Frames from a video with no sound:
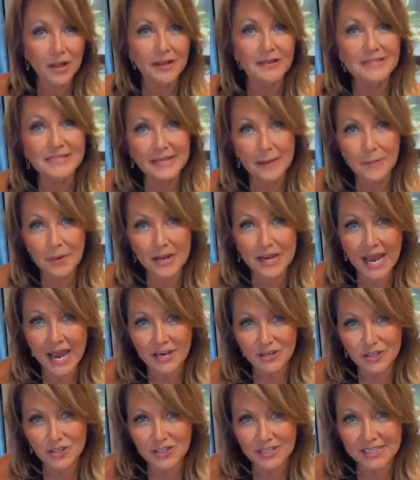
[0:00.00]
Well, someone
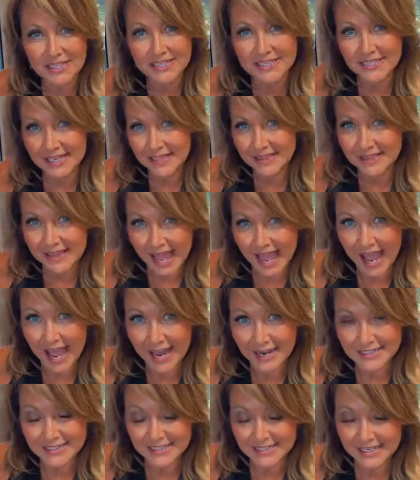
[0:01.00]
actually did
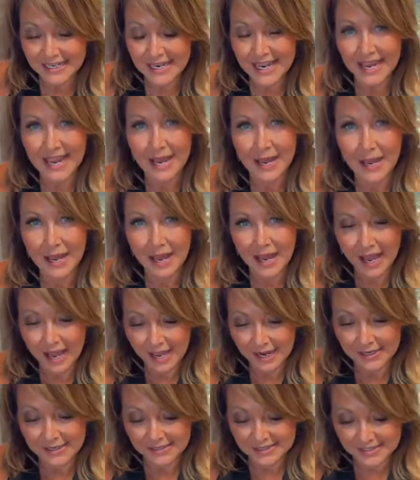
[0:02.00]
that
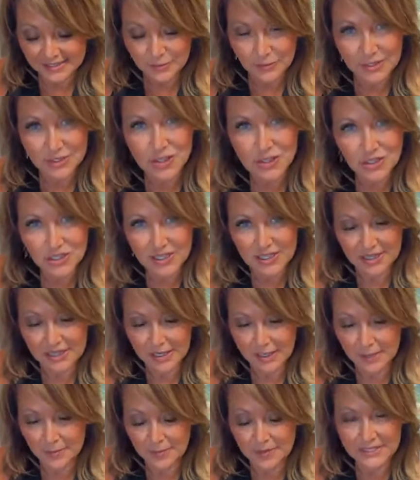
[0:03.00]
and squished
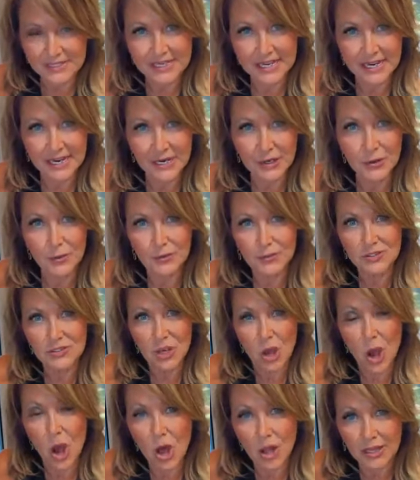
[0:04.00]
the
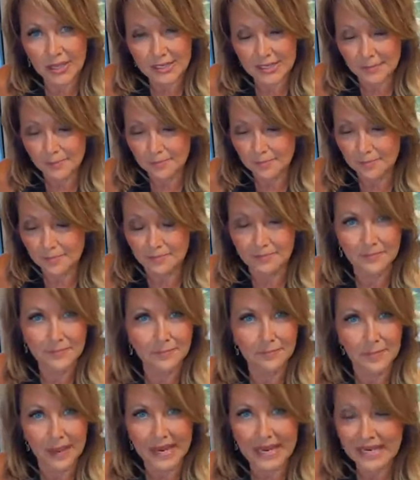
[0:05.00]
potatoes all in a
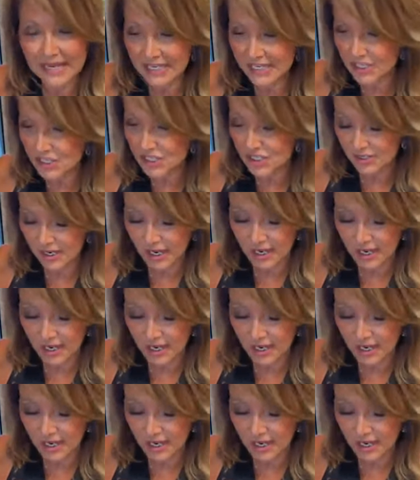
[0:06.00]
baking